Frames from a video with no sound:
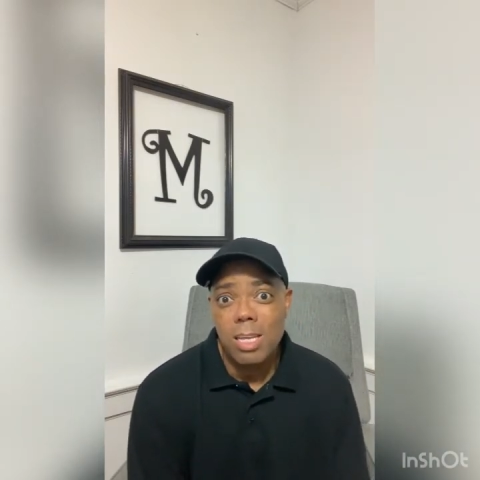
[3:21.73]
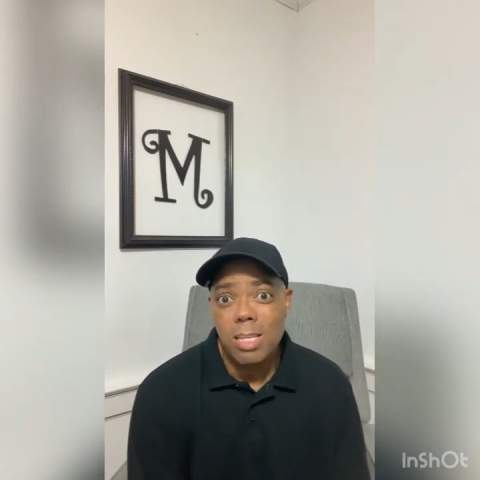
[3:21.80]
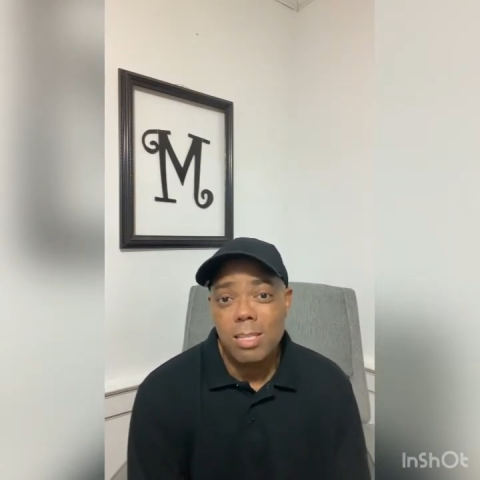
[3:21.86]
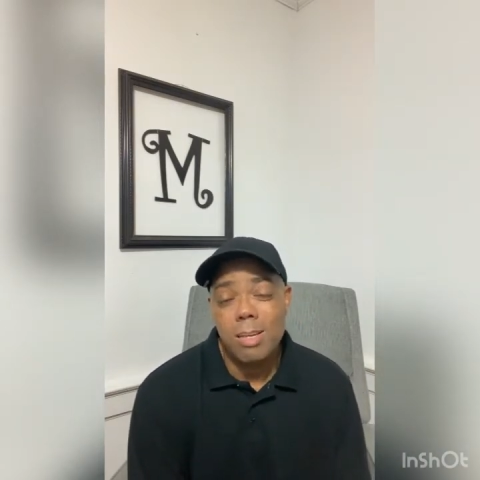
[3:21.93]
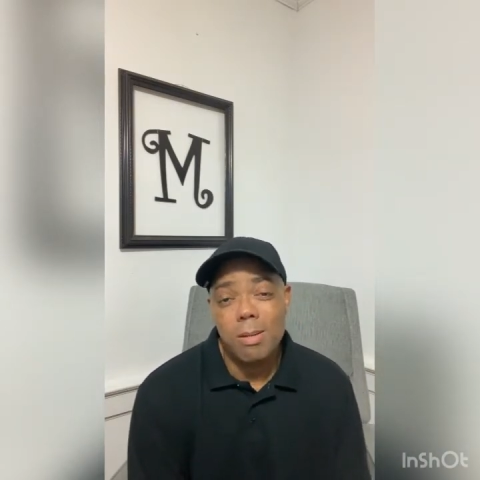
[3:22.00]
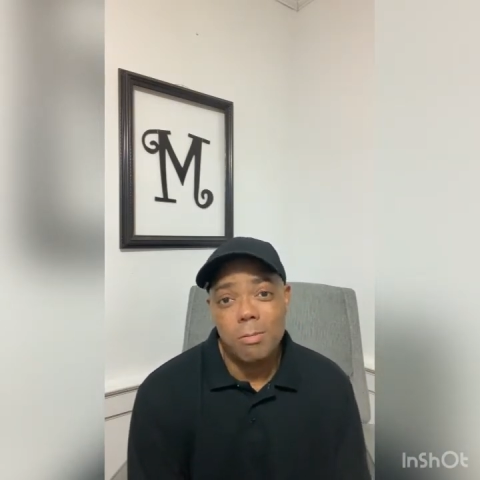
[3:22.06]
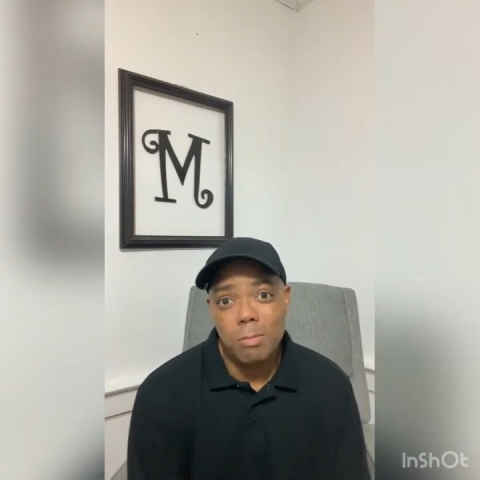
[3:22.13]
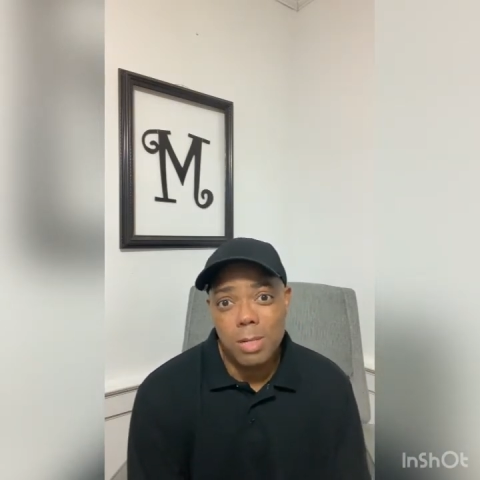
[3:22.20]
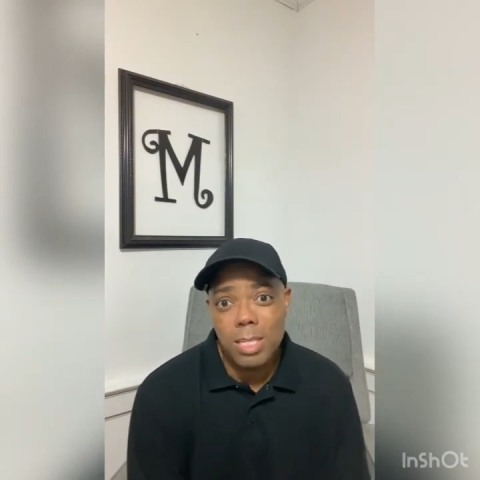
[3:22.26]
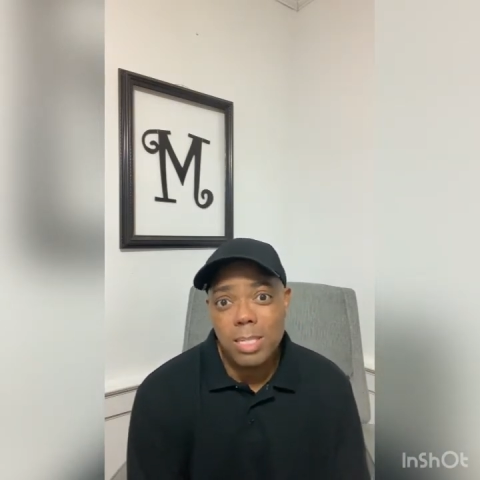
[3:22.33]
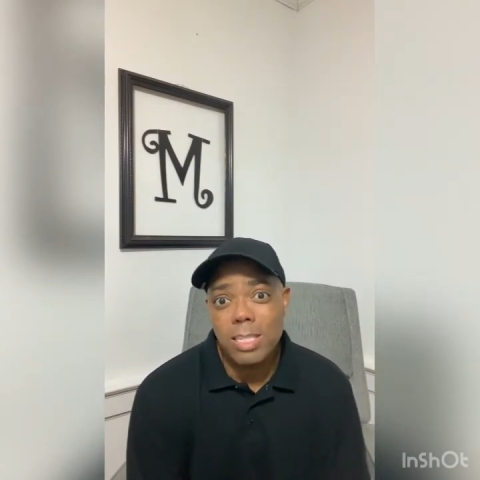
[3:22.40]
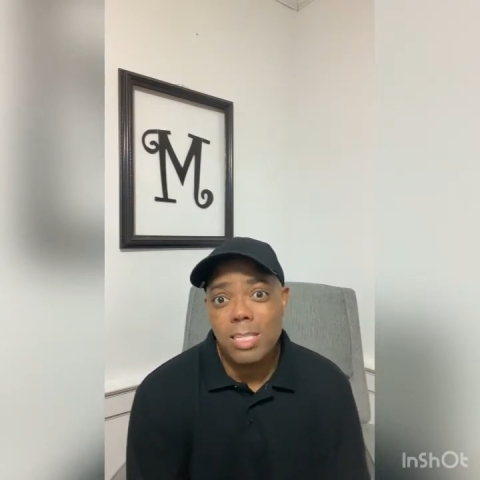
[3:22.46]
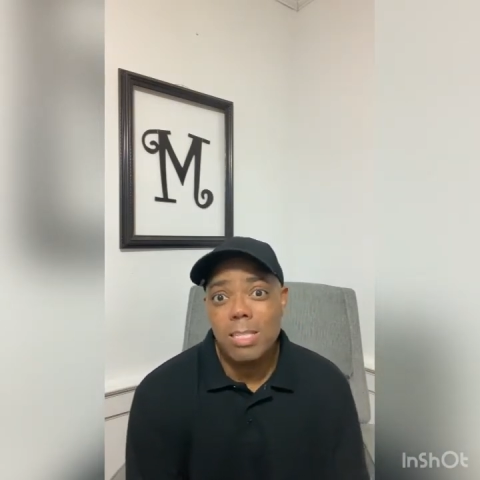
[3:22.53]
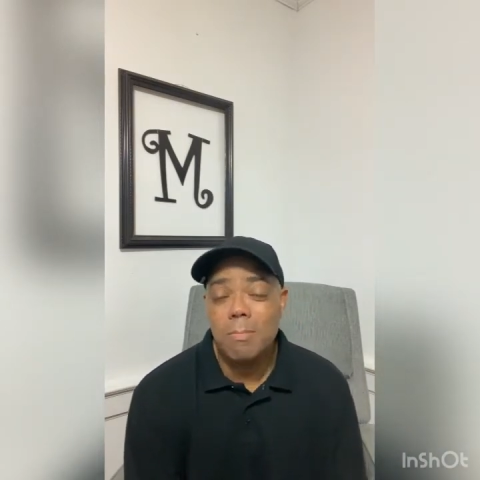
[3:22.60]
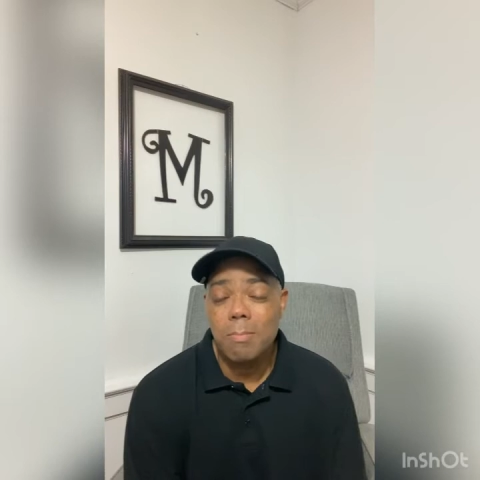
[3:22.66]
they're
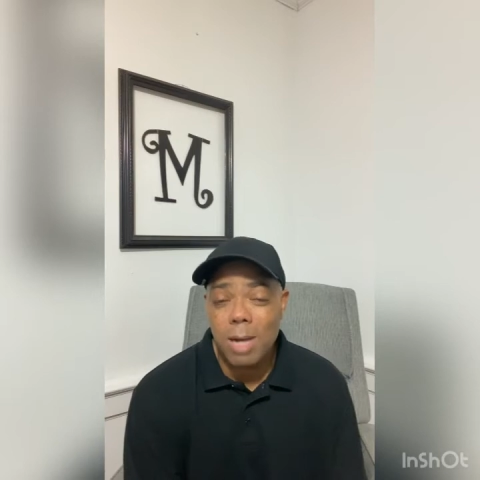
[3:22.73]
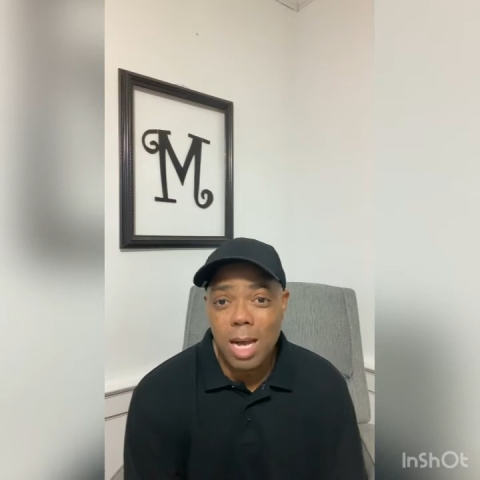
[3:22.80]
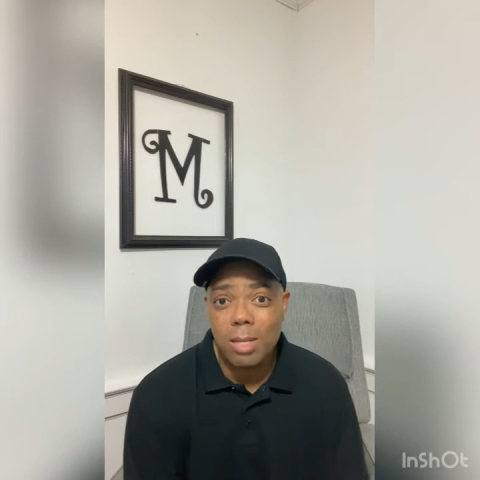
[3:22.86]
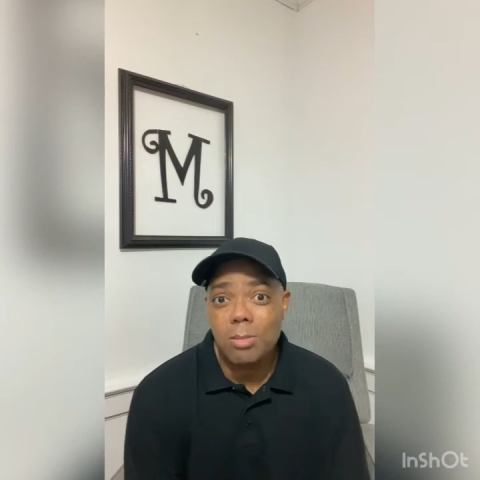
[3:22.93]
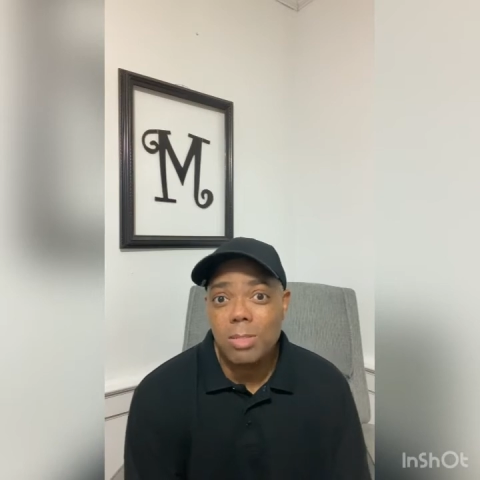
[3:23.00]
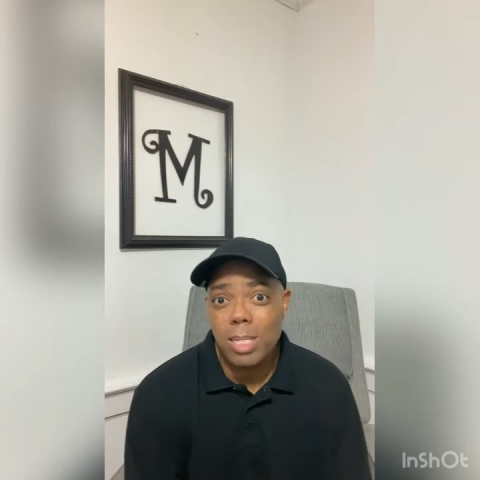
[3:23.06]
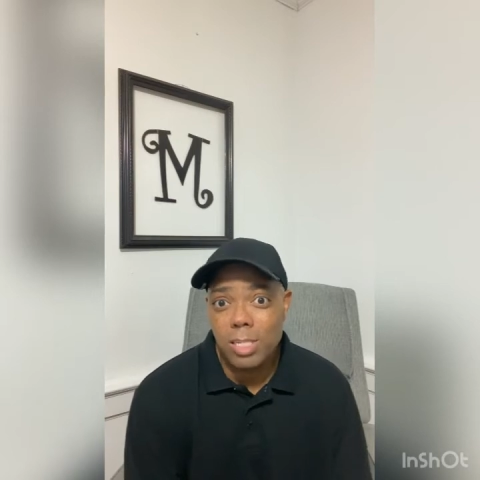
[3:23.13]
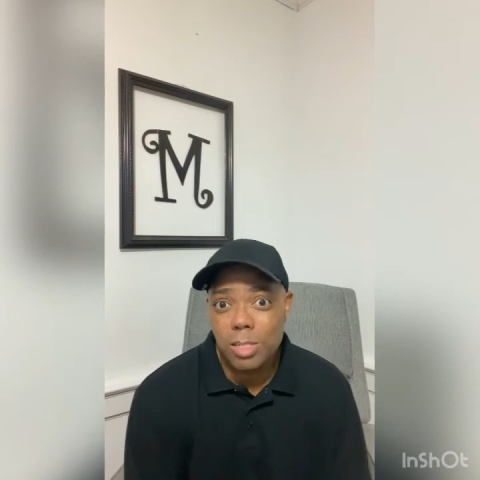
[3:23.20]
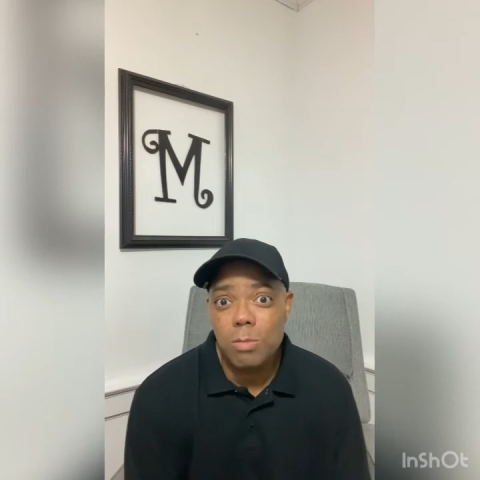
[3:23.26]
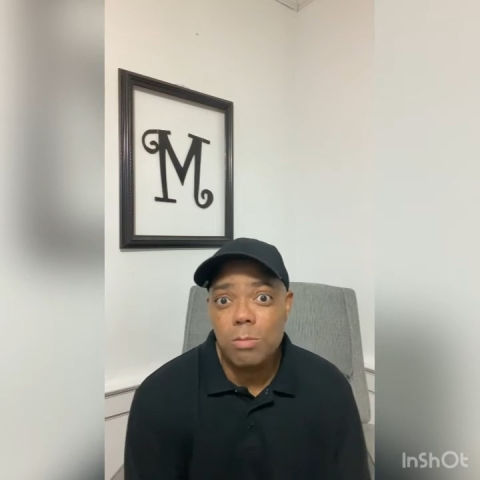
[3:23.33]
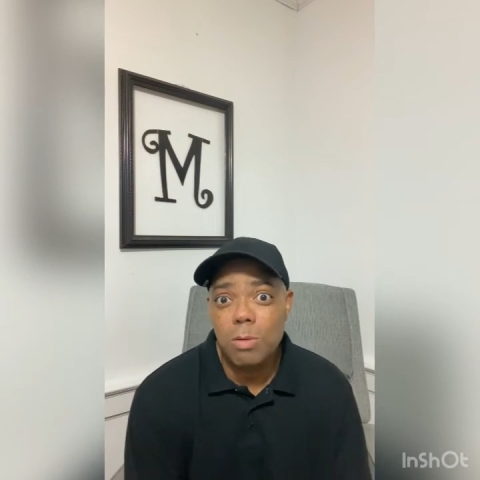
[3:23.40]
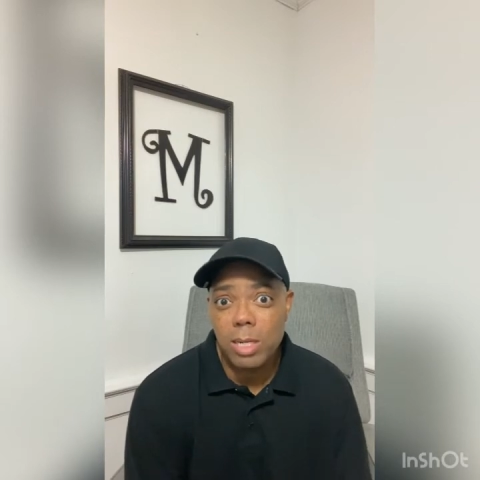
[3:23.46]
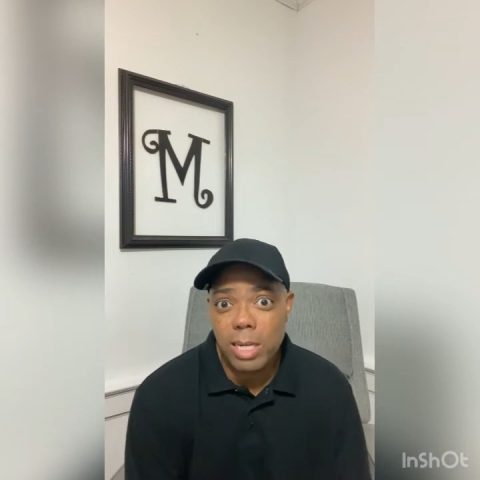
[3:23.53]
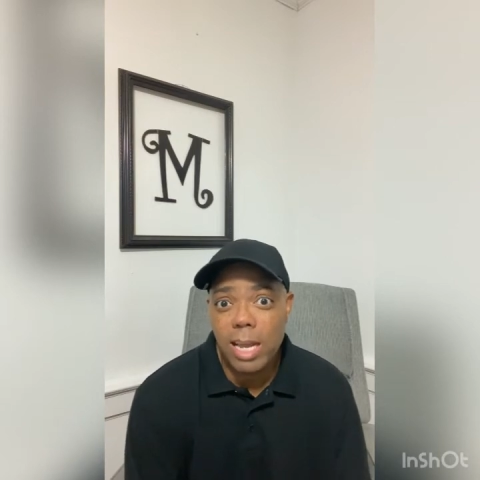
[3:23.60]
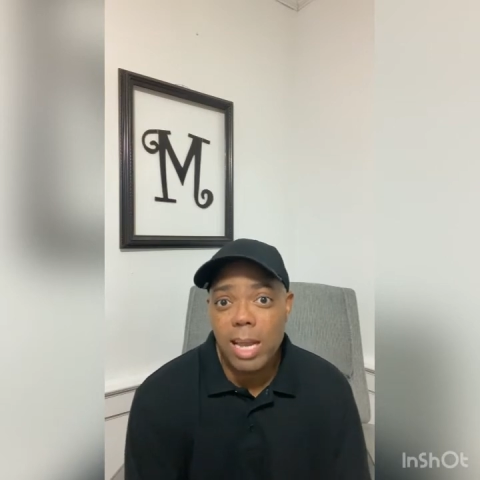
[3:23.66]
really the model that you
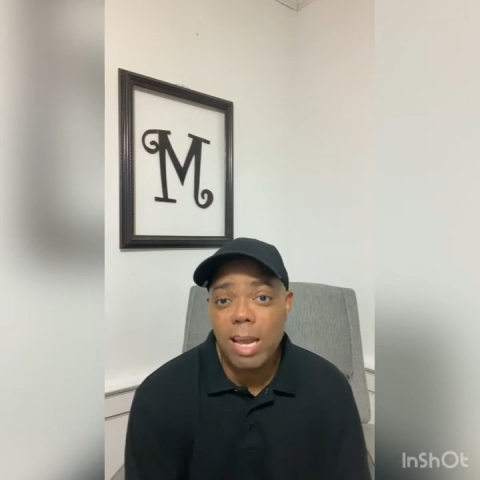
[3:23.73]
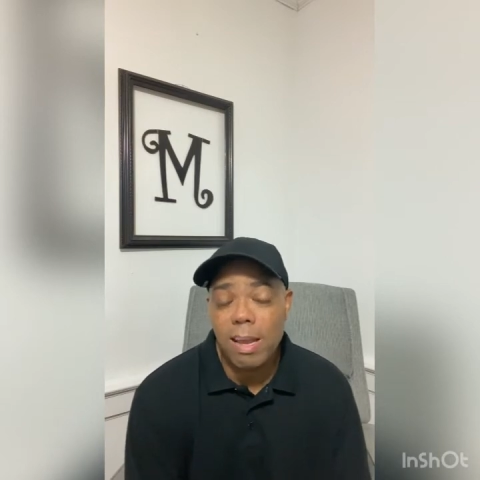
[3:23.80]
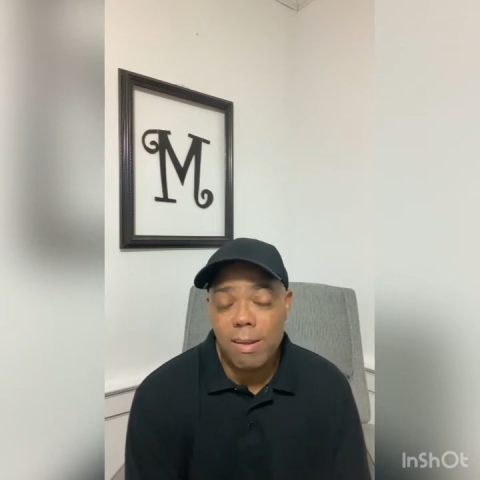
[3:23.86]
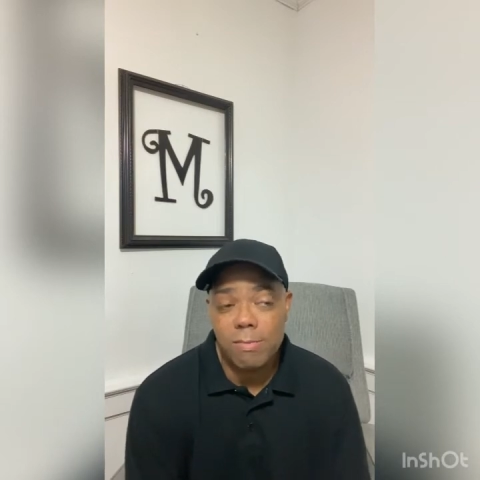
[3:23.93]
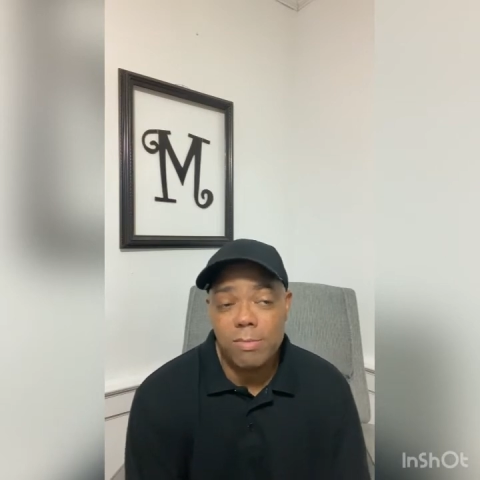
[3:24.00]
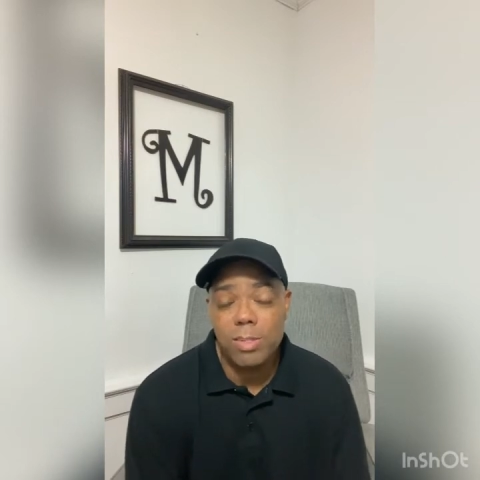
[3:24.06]
want to have